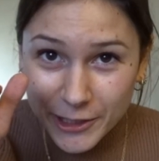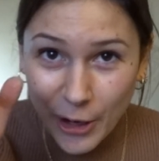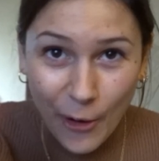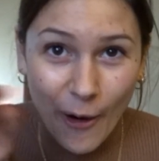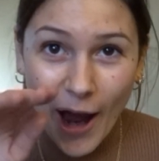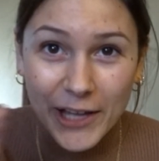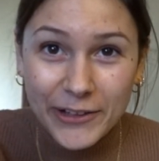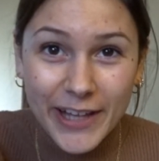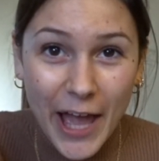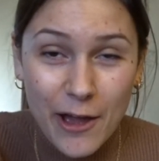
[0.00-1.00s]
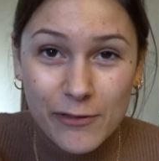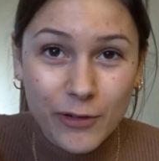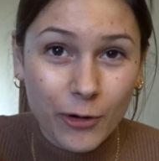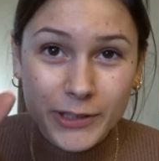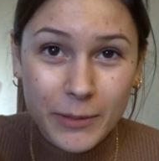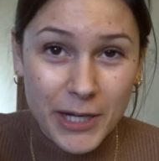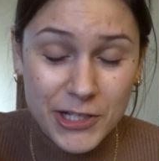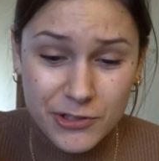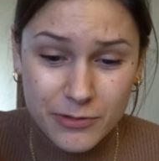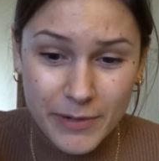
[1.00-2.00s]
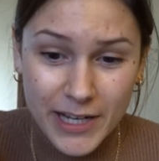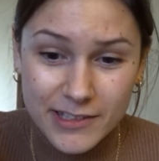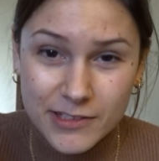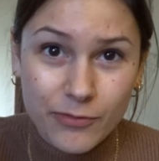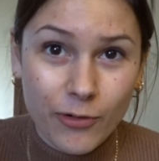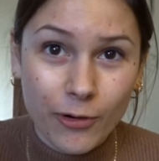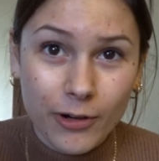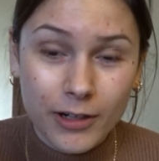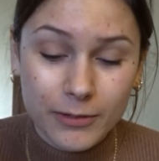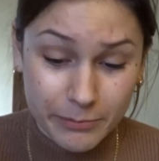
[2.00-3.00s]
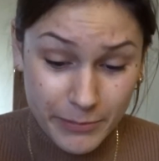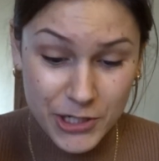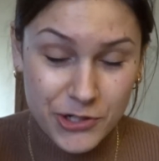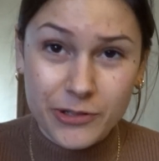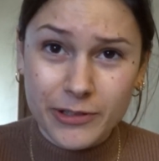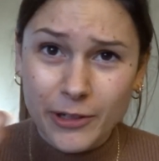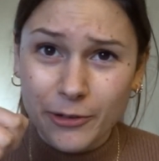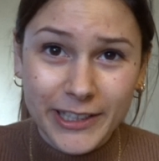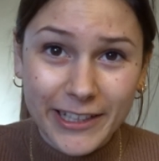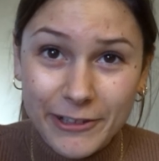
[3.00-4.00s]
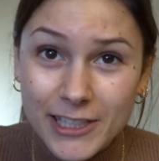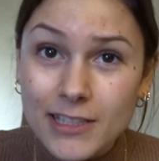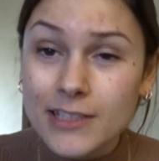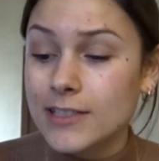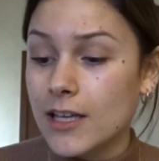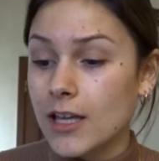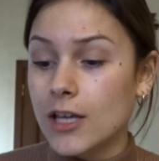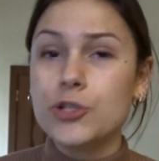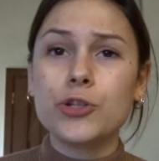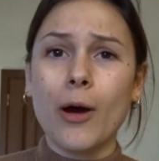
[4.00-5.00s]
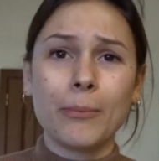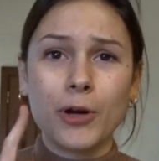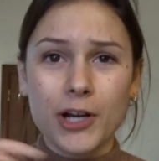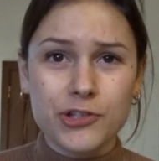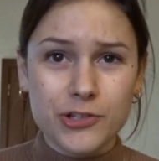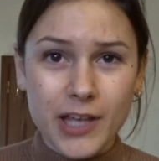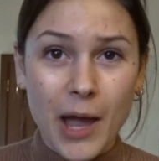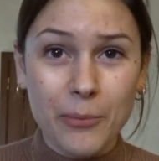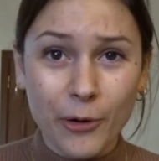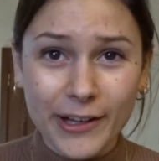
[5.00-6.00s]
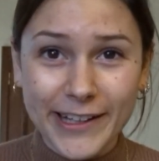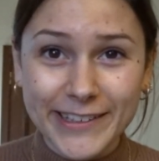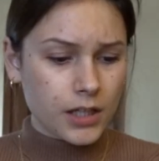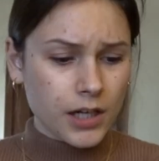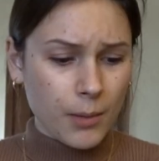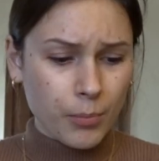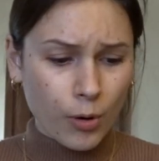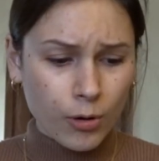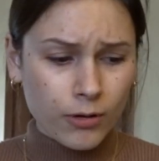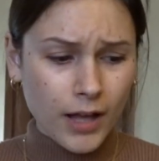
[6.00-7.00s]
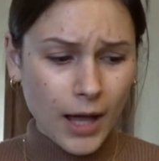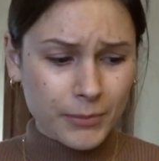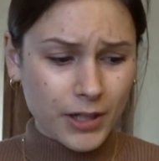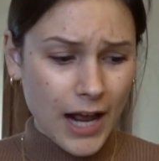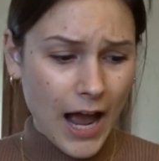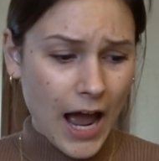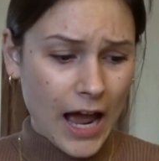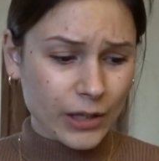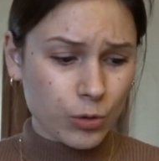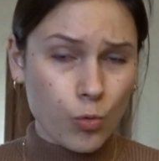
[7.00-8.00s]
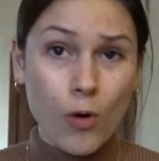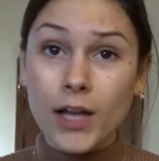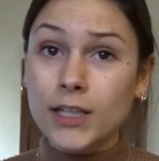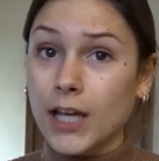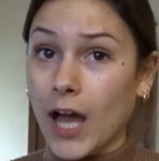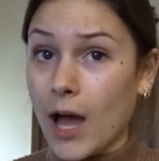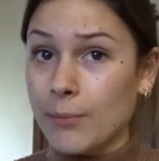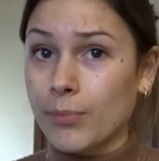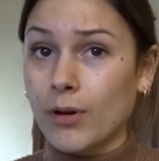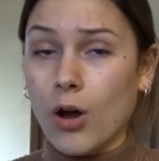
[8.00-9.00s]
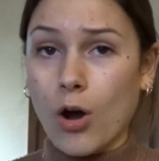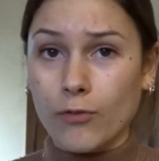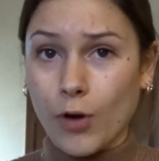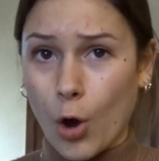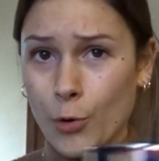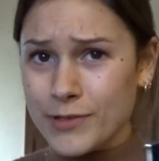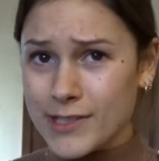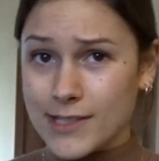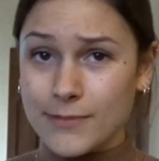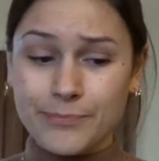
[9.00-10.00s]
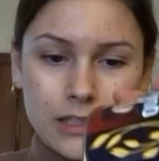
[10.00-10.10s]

know I don't have all the measurements for measure all the ingredients, so I'm gonna just eyeball it. In a bowl, I'm gonna add 1 cup of oats.